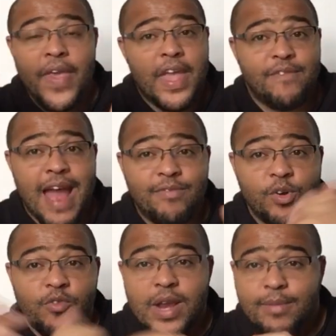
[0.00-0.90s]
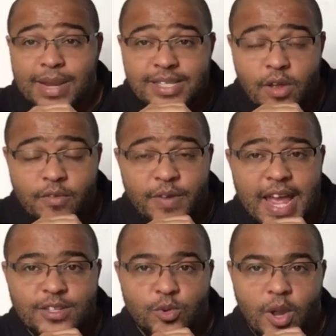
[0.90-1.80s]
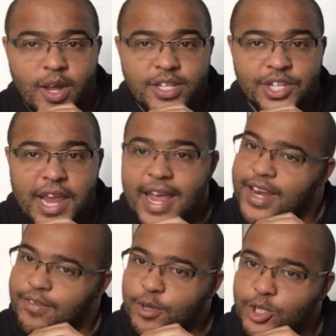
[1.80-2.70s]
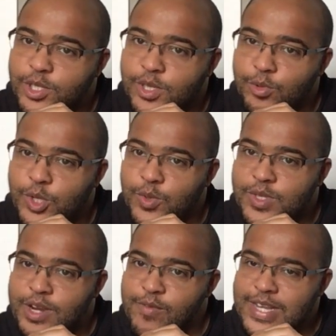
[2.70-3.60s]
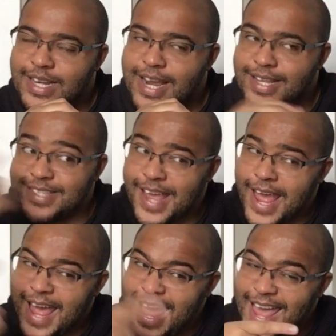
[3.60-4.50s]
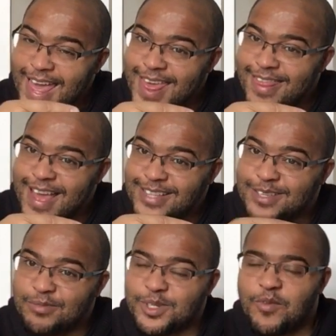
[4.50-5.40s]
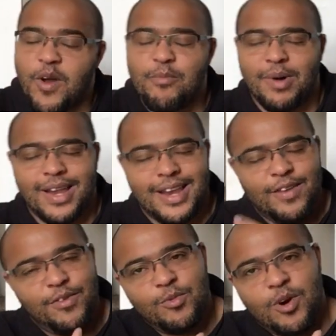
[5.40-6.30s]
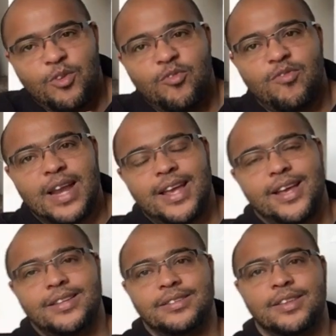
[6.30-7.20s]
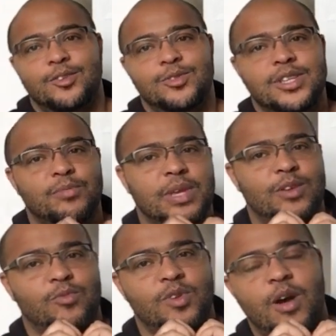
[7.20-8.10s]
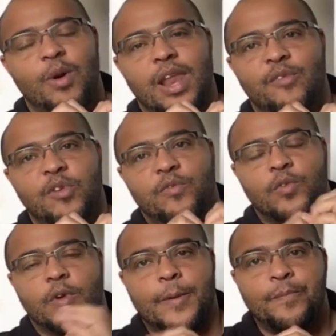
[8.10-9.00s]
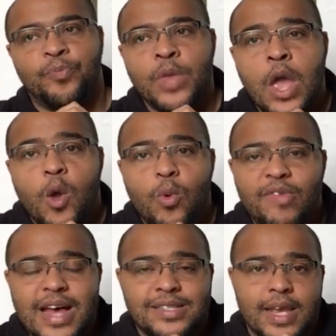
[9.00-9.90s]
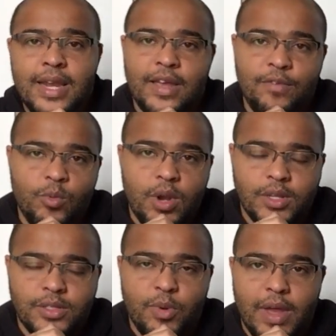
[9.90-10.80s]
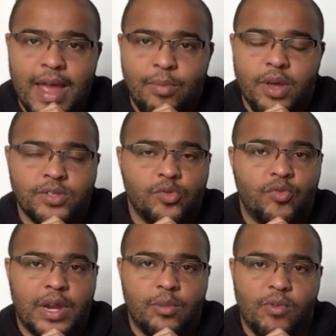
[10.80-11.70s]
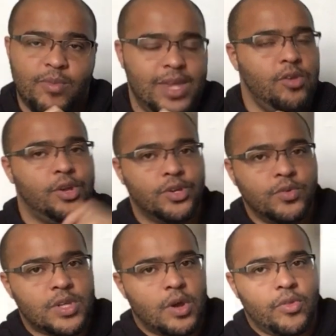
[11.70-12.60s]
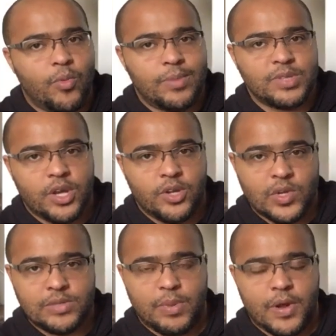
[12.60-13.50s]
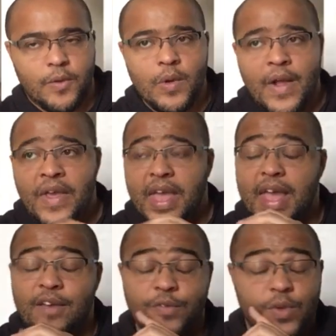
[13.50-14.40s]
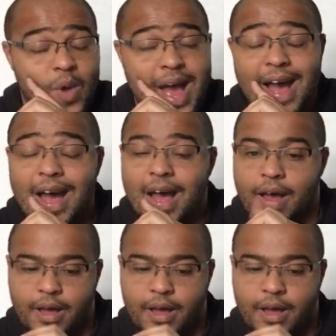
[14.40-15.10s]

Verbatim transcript: If you haven't already, please don't forget to like, share, and if you should so choose and it resonates, hit that subscribe button. If you are already a continued subby, you know I love you for it. With that said, if you would like to book a personal reading with me, you can do so on the website address below. If you have...